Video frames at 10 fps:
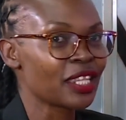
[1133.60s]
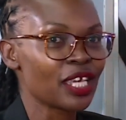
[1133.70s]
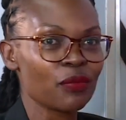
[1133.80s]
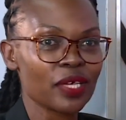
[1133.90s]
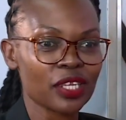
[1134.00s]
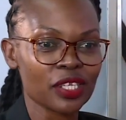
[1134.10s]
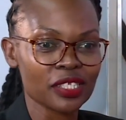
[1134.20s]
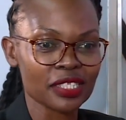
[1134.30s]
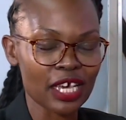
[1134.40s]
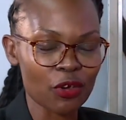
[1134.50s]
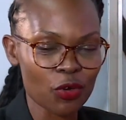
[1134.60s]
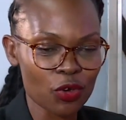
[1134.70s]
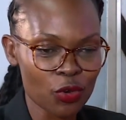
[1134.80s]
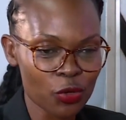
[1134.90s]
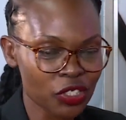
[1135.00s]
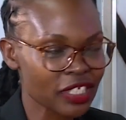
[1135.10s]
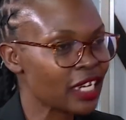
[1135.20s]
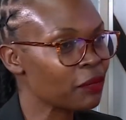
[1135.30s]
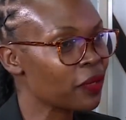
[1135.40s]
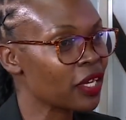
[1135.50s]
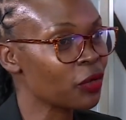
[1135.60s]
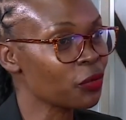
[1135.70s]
They will psychologically play you.